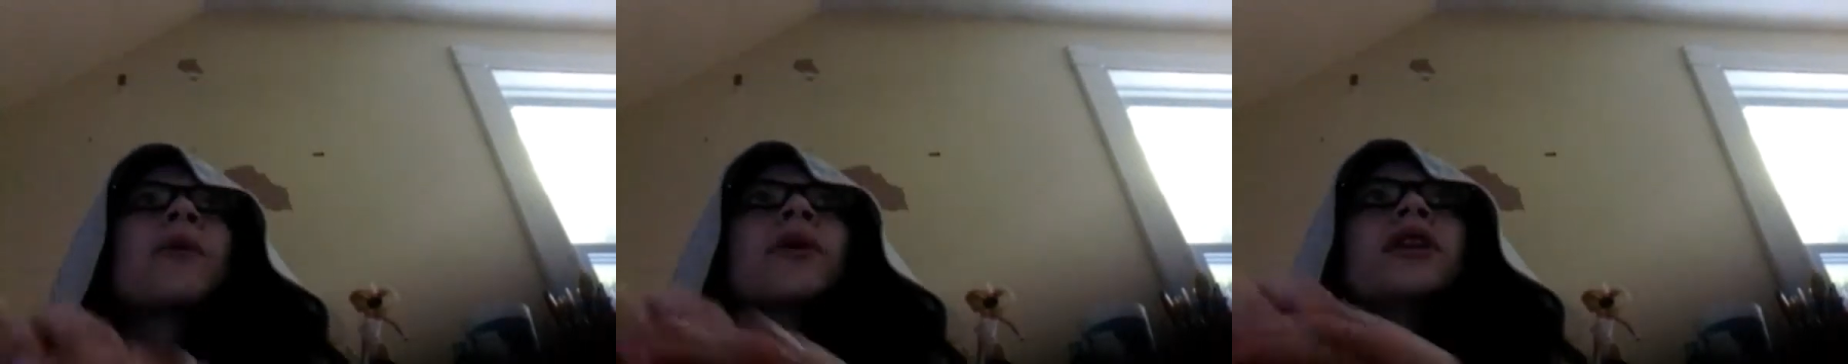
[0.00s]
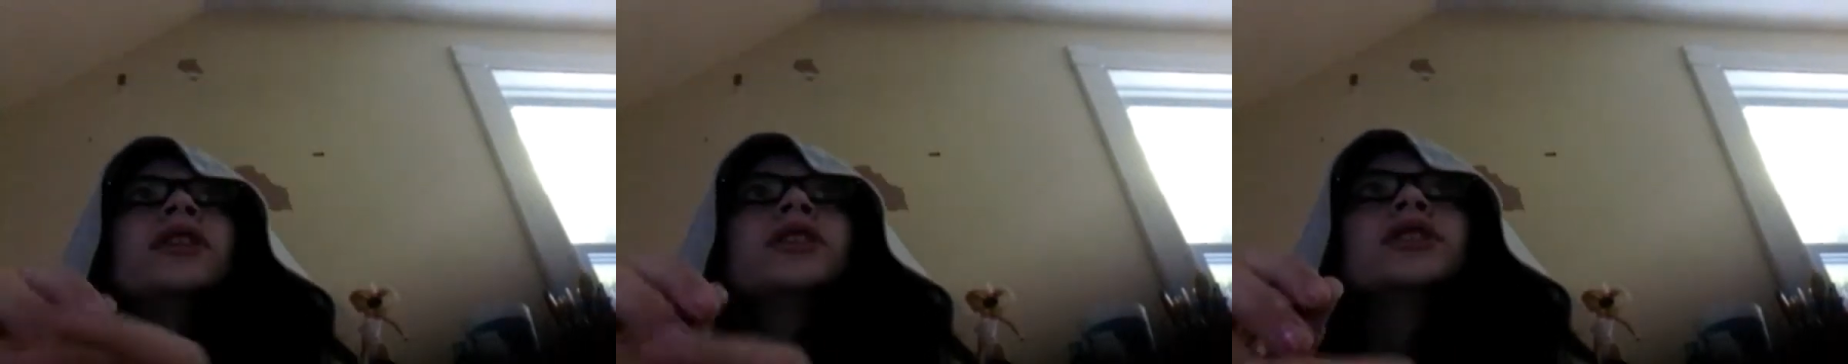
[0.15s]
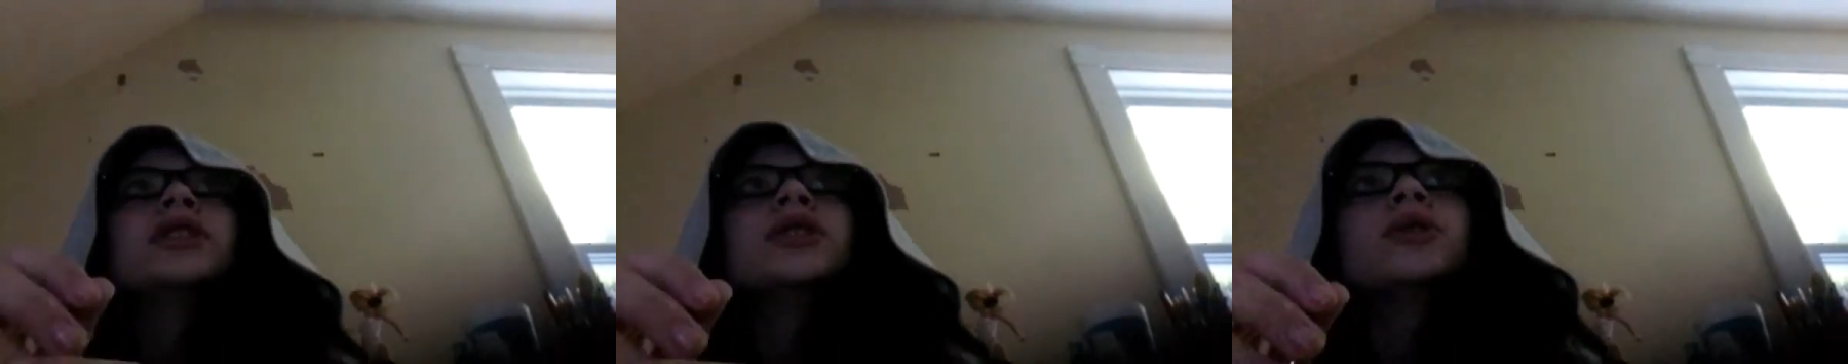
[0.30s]

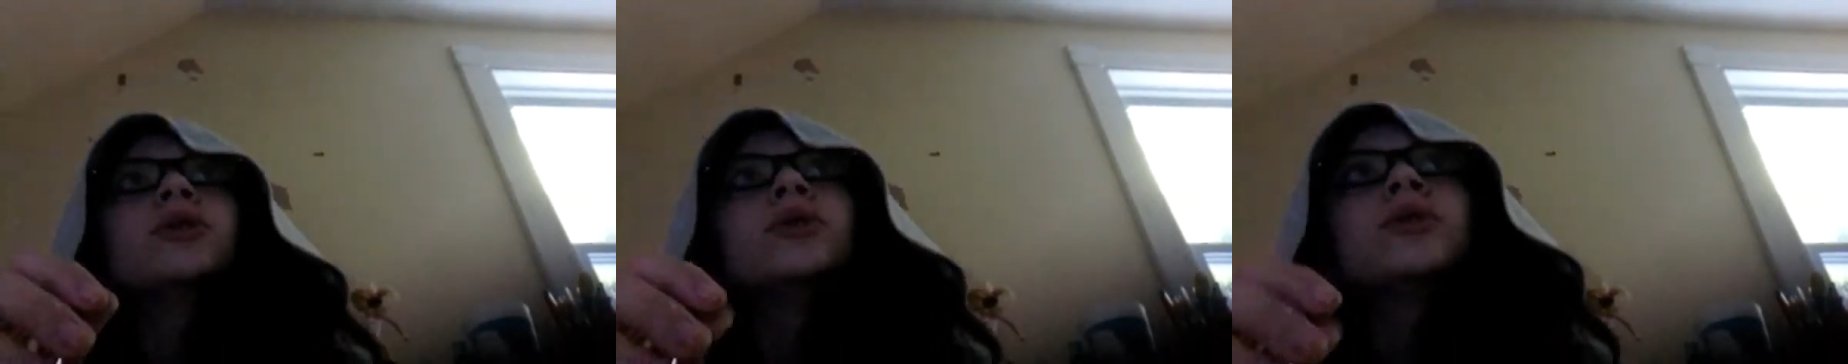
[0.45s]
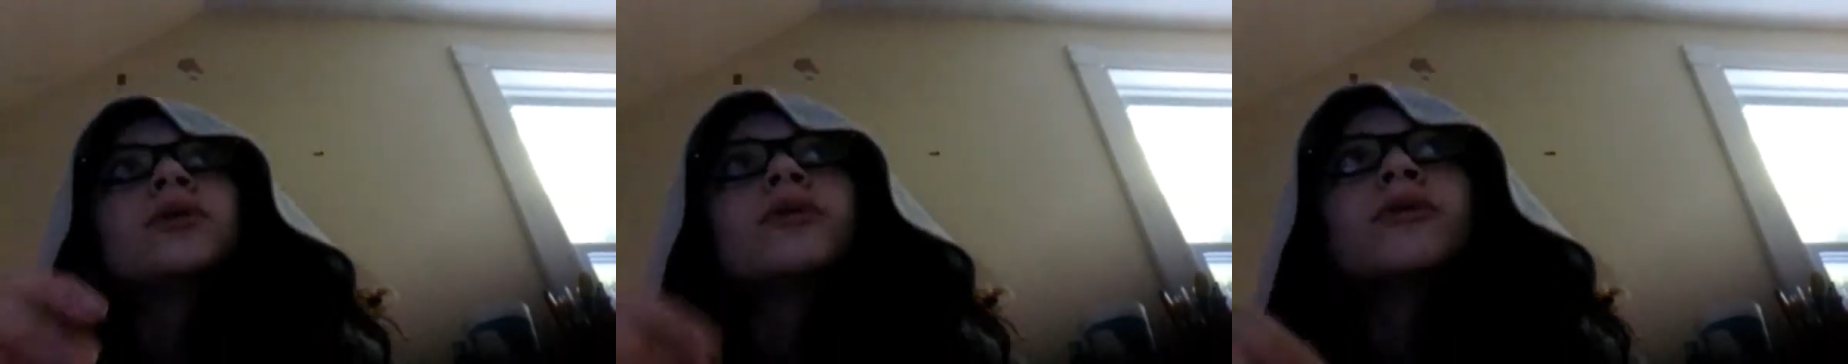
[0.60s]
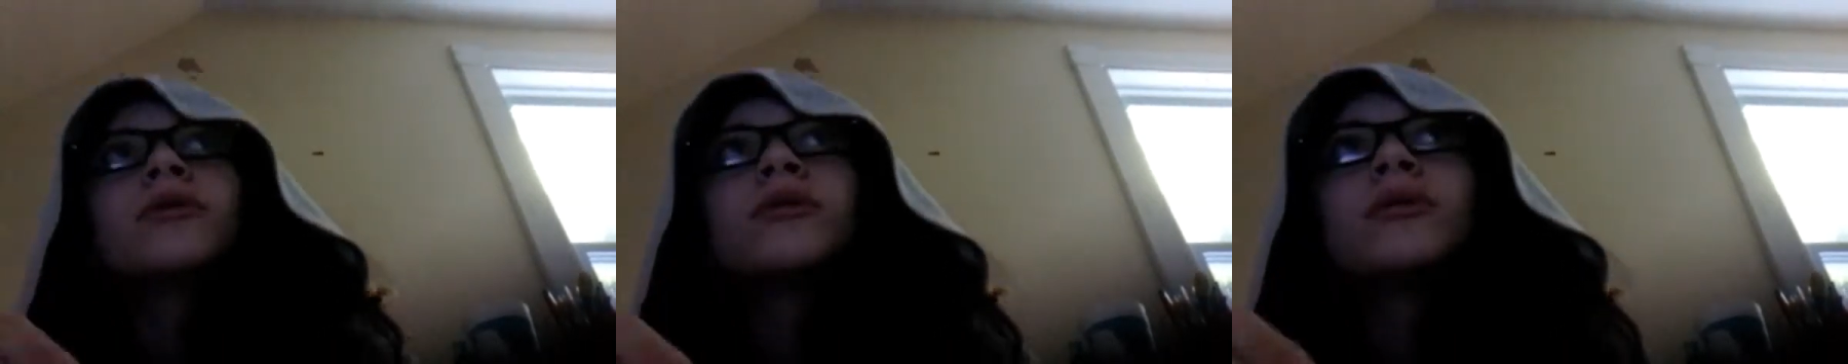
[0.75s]
will
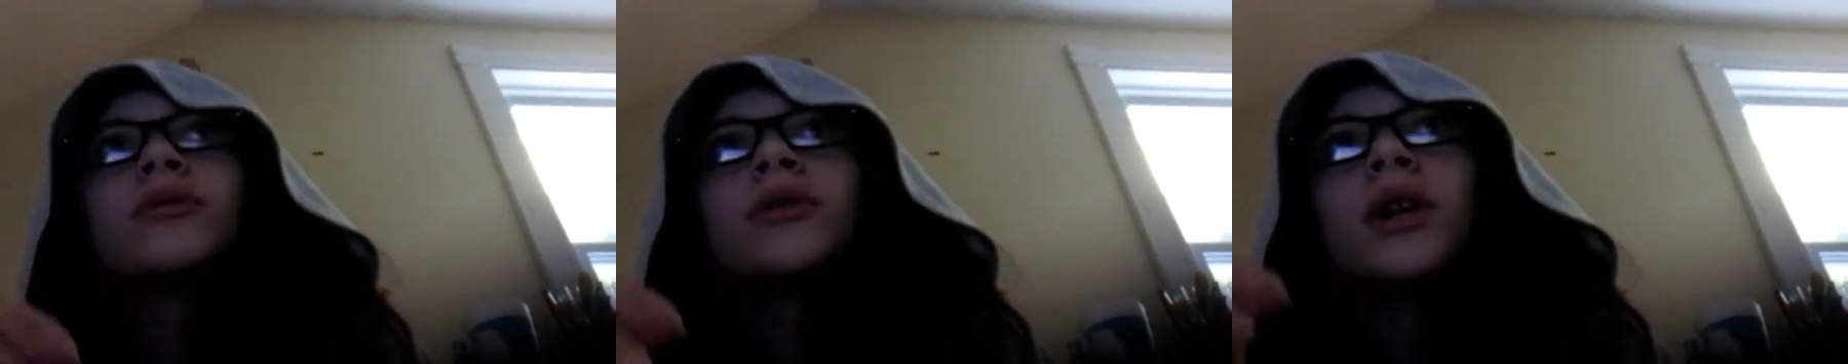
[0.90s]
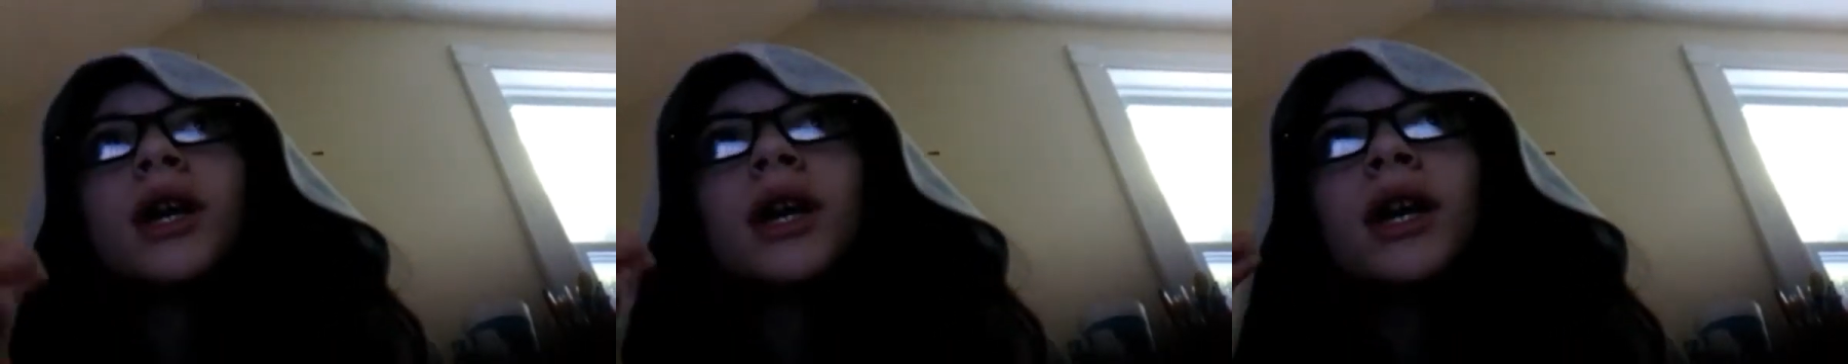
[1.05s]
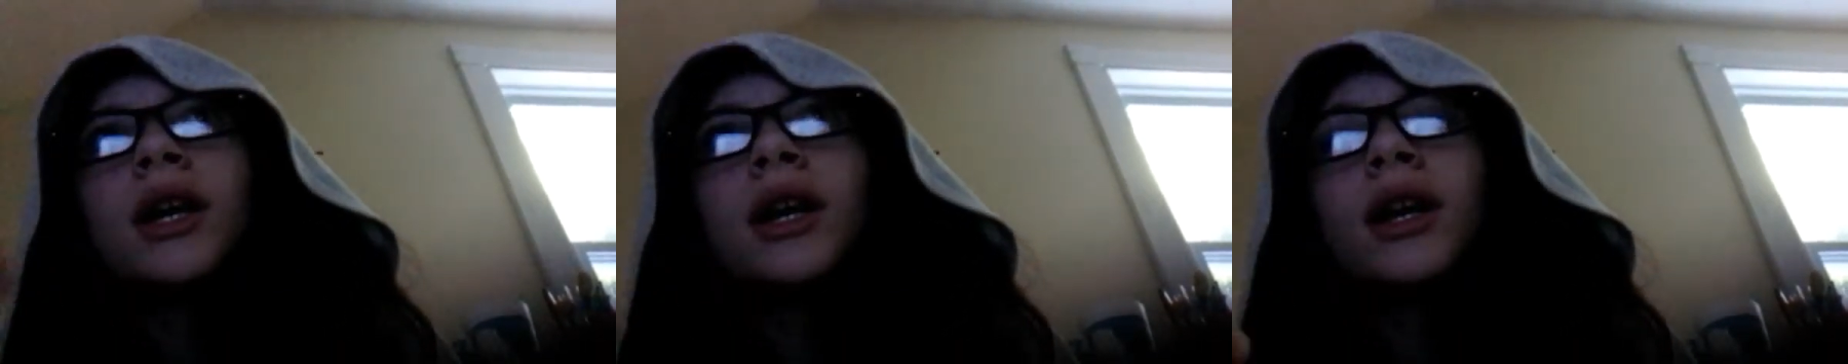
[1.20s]
do
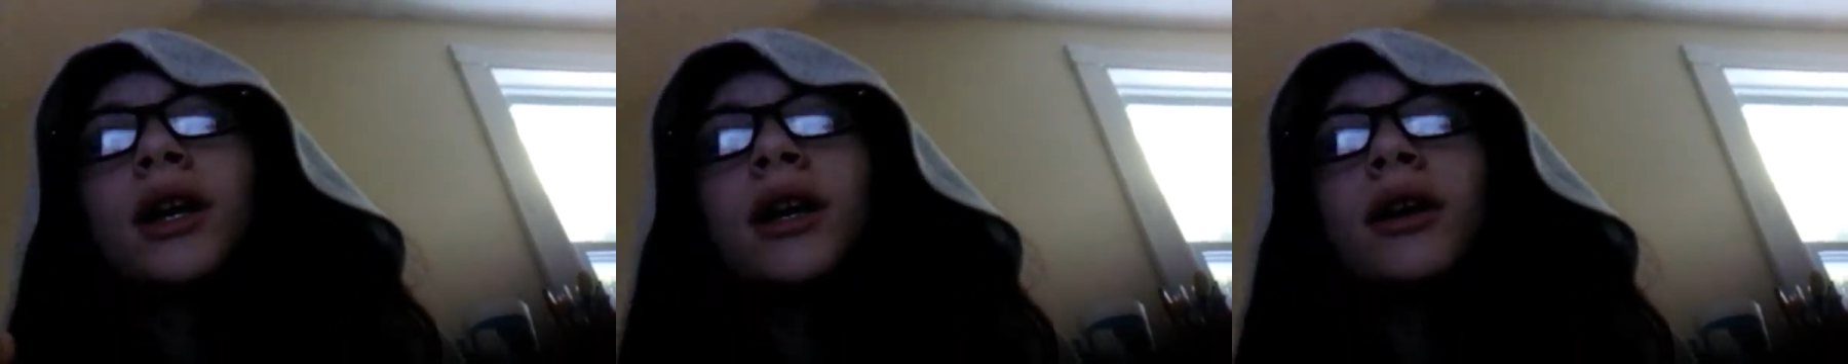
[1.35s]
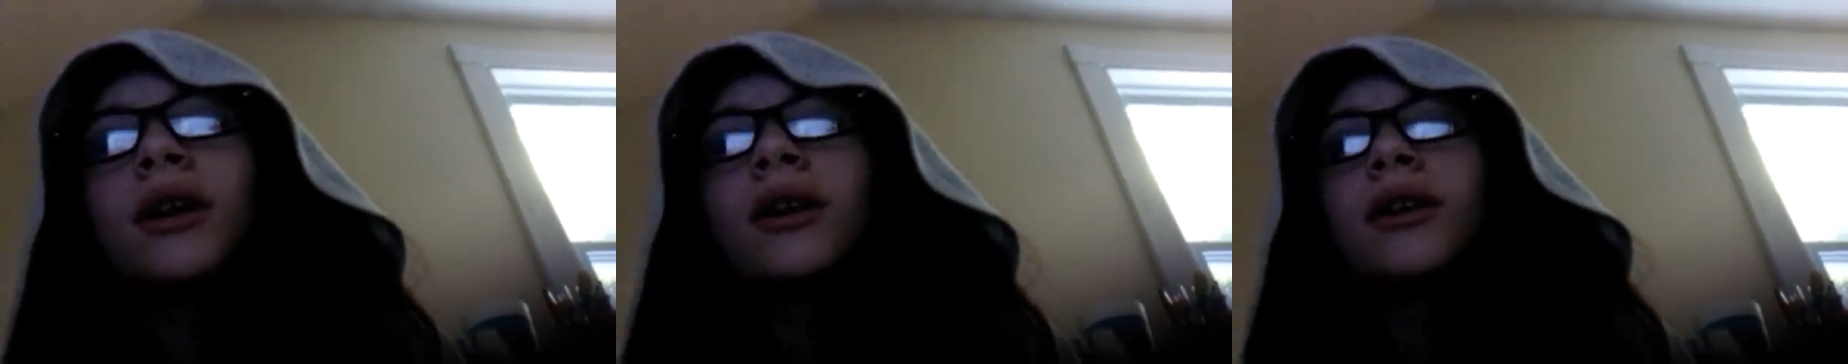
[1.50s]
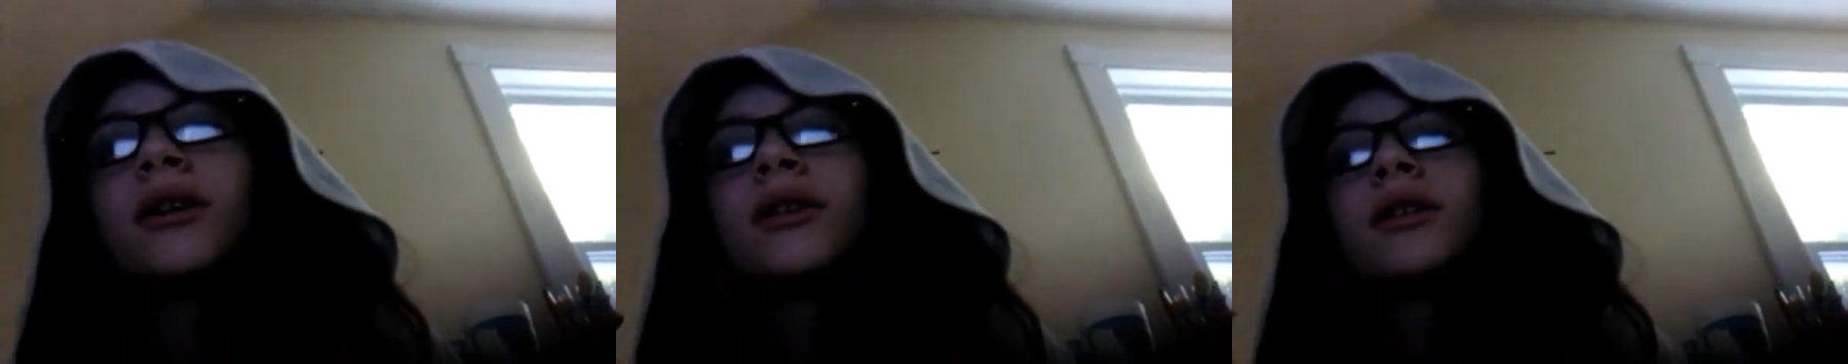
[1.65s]

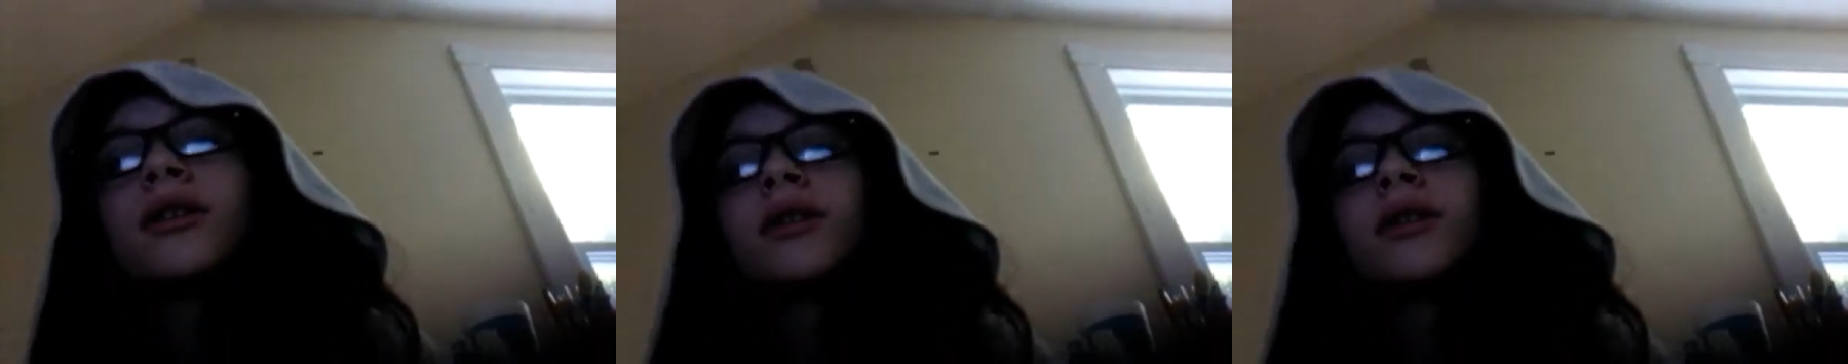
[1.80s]
uh,